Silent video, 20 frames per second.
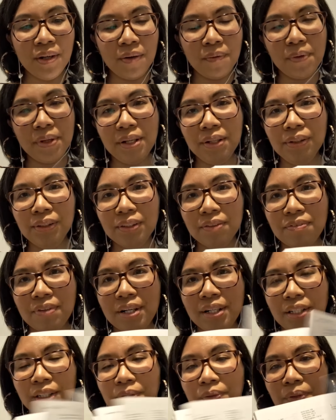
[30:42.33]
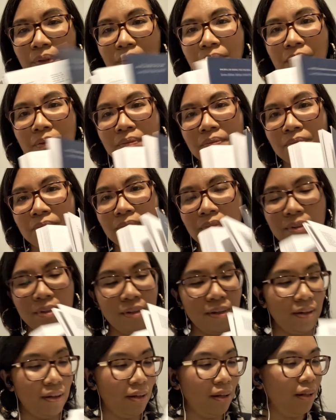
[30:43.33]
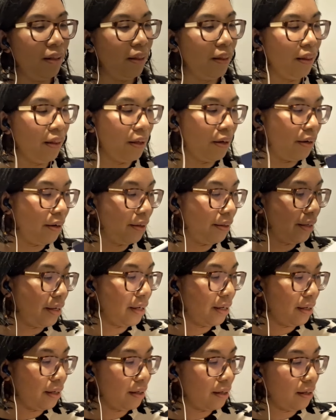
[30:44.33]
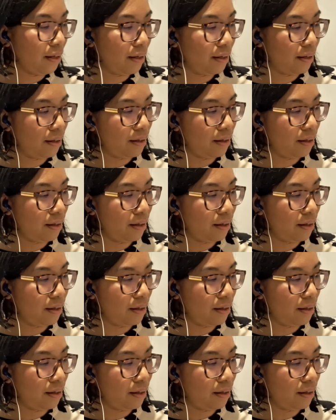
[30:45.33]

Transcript: We use a virtual learning